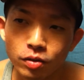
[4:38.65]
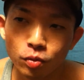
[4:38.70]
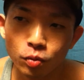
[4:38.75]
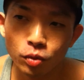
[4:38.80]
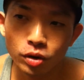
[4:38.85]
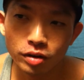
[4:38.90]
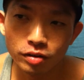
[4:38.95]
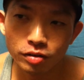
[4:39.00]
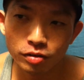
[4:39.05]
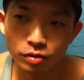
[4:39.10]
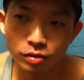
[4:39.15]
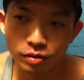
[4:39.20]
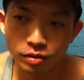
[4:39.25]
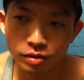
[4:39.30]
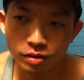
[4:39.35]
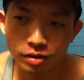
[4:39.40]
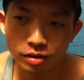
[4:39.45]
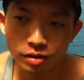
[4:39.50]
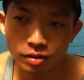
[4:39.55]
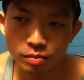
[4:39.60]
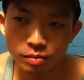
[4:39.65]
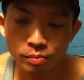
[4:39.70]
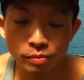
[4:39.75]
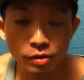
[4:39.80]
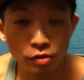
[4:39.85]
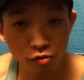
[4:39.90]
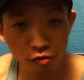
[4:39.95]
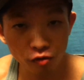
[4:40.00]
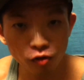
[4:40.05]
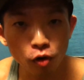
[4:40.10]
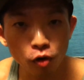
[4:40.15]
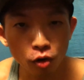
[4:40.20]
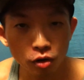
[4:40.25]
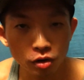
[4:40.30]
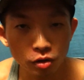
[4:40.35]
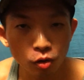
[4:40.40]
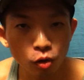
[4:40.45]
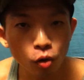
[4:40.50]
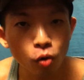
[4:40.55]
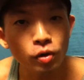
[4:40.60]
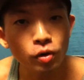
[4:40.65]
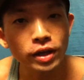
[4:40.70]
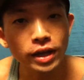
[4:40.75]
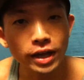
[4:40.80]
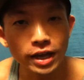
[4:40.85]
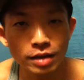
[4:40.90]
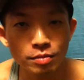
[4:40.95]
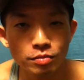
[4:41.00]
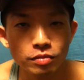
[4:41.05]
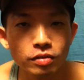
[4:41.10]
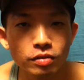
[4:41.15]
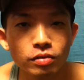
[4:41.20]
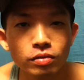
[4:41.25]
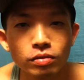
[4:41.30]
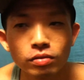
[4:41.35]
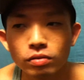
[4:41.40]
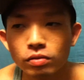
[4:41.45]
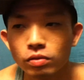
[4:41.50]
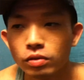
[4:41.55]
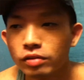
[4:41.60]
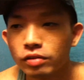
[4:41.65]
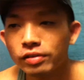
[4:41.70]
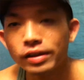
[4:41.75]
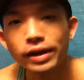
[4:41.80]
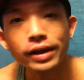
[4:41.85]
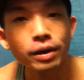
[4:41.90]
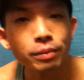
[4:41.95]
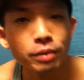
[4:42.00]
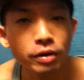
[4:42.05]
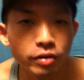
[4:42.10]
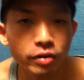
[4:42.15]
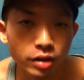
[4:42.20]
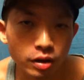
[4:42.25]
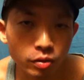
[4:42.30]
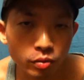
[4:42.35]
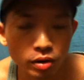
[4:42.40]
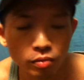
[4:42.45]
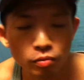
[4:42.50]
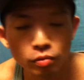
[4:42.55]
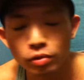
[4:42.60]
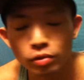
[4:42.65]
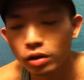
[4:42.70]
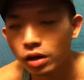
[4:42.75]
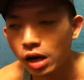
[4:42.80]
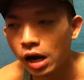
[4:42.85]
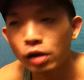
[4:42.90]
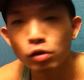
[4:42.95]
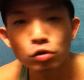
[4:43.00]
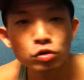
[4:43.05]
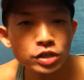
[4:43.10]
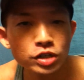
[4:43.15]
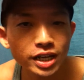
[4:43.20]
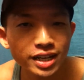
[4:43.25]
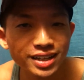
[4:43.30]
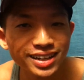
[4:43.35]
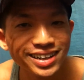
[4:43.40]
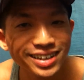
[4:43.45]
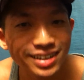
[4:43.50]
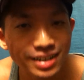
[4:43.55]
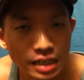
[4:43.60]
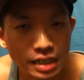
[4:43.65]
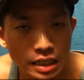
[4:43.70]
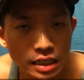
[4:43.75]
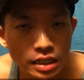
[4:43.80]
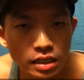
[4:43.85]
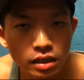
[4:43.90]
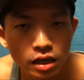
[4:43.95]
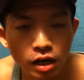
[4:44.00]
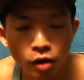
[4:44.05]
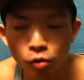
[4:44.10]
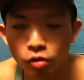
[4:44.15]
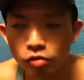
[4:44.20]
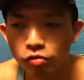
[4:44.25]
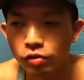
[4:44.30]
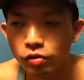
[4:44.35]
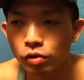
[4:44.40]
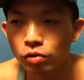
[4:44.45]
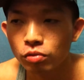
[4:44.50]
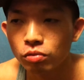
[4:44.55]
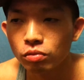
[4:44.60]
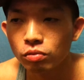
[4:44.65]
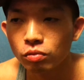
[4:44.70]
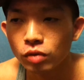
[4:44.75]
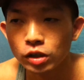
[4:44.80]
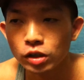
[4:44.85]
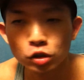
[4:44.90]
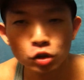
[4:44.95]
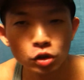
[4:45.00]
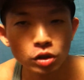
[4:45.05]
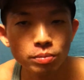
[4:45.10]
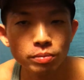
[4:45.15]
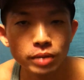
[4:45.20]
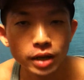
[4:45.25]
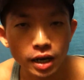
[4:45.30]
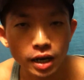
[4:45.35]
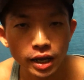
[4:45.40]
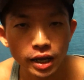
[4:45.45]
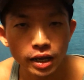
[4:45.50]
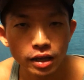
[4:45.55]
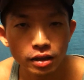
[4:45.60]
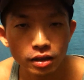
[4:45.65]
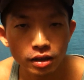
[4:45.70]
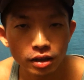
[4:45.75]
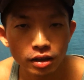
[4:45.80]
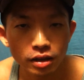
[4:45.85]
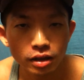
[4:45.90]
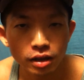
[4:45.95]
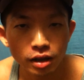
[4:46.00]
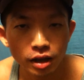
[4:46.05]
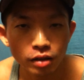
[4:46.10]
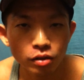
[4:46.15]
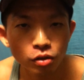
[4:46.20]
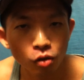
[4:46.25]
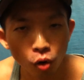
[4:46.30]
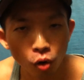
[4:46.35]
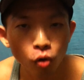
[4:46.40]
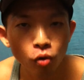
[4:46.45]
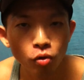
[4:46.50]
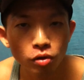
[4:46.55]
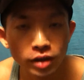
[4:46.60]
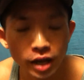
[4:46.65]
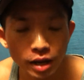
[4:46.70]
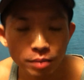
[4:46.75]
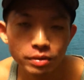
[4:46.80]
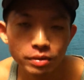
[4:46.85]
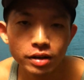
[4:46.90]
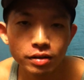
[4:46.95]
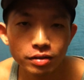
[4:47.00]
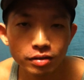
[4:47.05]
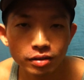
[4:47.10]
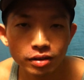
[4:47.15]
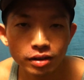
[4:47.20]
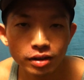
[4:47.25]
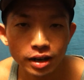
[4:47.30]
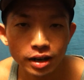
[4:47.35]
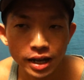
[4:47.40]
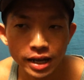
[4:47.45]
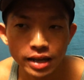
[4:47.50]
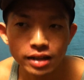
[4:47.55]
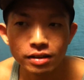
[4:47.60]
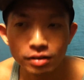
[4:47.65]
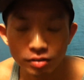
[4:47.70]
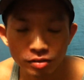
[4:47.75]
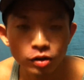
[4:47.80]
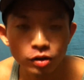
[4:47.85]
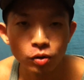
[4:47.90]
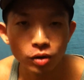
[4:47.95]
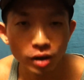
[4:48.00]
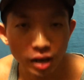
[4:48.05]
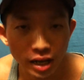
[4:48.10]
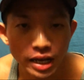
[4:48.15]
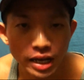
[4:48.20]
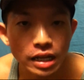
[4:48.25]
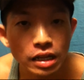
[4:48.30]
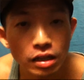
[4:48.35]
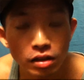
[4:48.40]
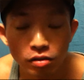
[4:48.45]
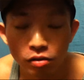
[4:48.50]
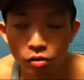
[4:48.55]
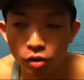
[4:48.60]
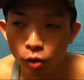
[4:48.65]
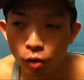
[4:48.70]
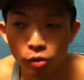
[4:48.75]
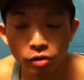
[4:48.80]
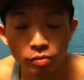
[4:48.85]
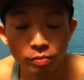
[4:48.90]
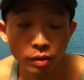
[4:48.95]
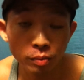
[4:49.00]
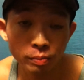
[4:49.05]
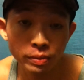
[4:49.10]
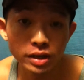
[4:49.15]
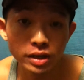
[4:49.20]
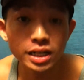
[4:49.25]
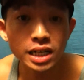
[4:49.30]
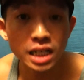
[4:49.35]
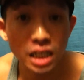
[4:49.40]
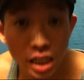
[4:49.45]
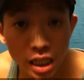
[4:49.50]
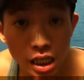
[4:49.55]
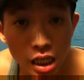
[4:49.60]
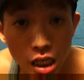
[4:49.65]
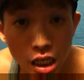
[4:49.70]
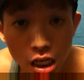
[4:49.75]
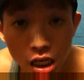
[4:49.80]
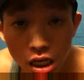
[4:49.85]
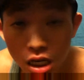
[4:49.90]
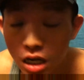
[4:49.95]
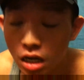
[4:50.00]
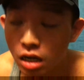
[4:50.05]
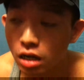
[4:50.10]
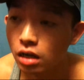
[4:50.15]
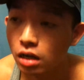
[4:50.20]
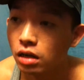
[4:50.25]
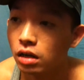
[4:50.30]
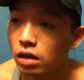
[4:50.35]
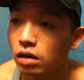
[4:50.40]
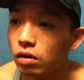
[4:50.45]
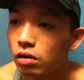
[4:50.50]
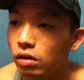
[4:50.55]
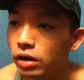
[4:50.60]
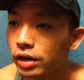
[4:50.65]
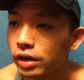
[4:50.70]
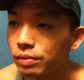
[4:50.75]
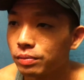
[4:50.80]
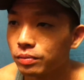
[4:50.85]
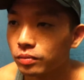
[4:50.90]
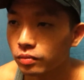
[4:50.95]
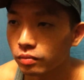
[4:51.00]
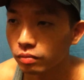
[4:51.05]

was before the whole games was set up and everything. I usually get there early. I always feel one shouldn't be late, and no, 10 minutes late is still late, so I always appear early, all right.